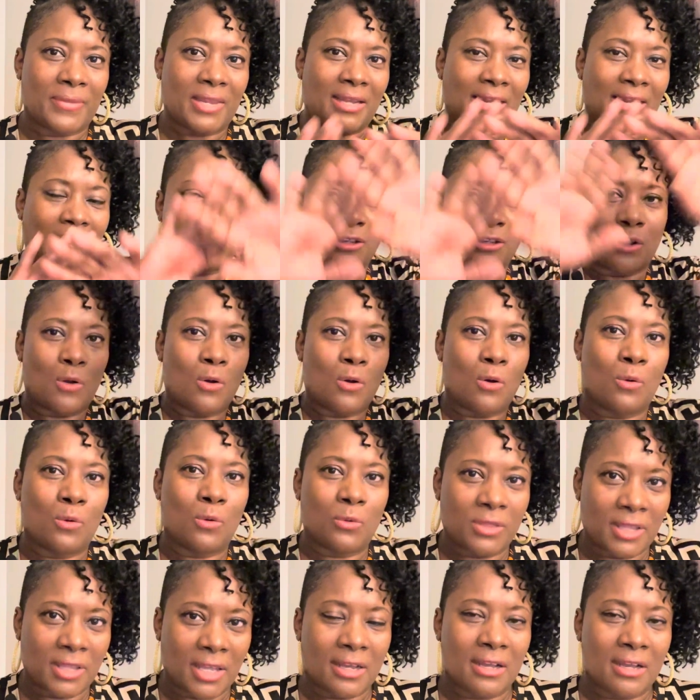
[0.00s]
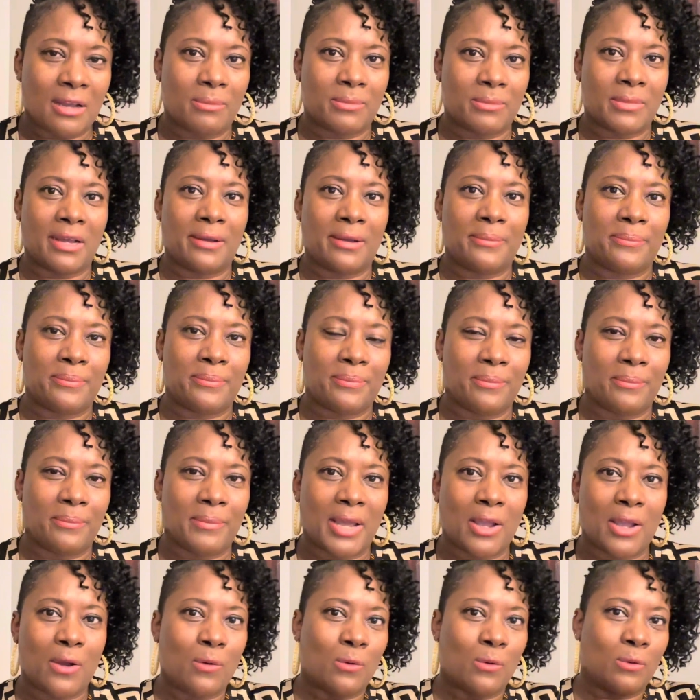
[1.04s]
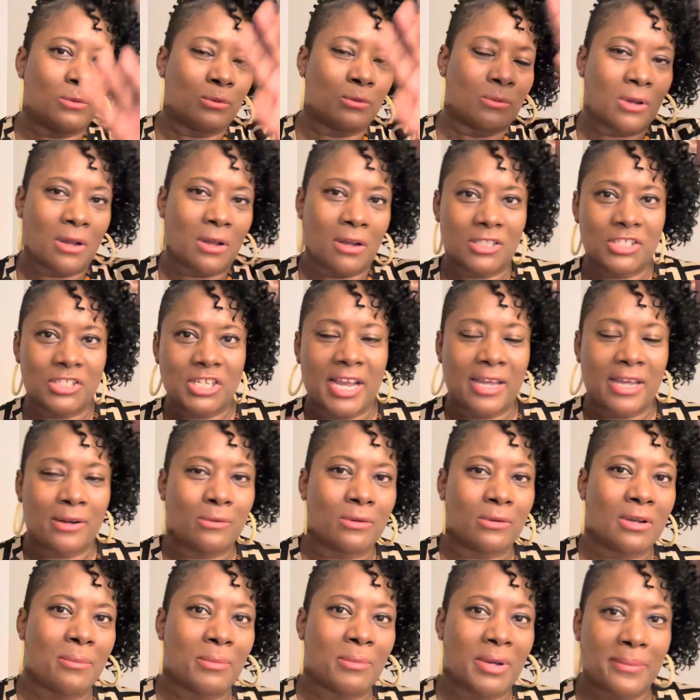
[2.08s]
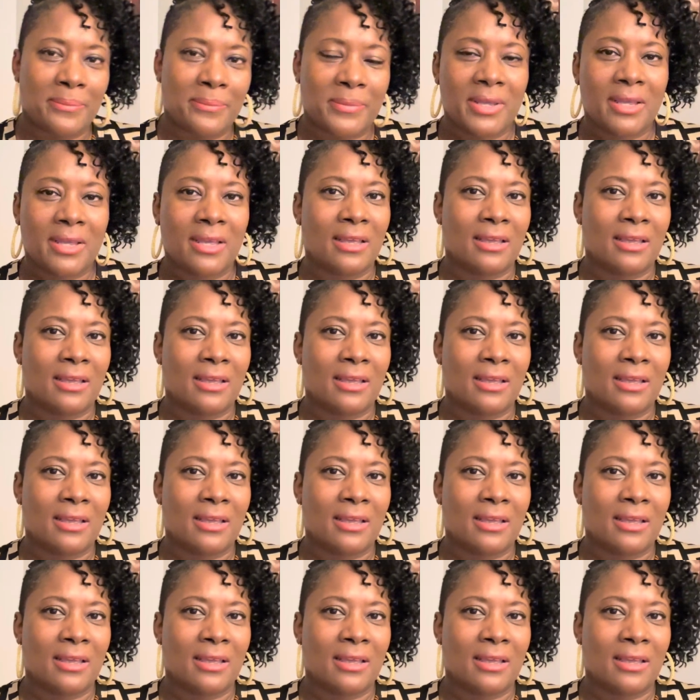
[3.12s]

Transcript: like the whole thing come up, my whole uh, channel come up.